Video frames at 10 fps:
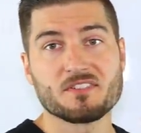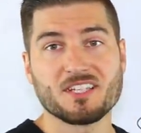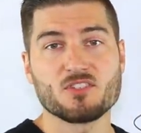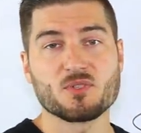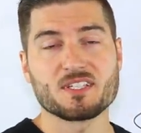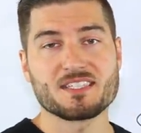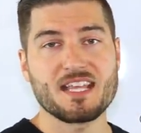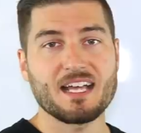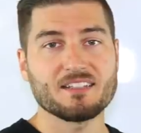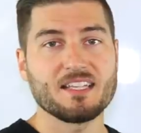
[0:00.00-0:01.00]
It tells you
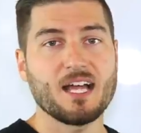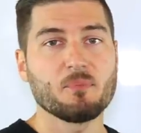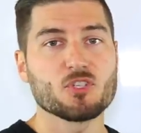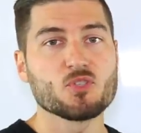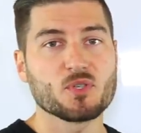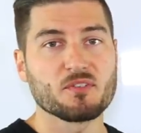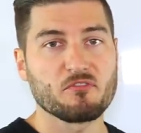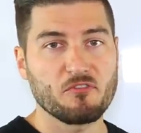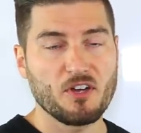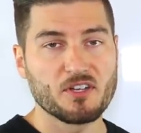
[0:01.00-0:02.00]
exactly how much you can
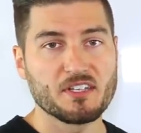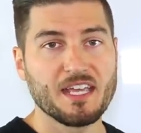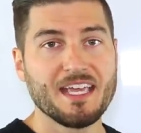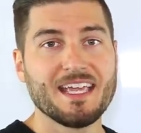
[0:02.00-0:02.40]
fund,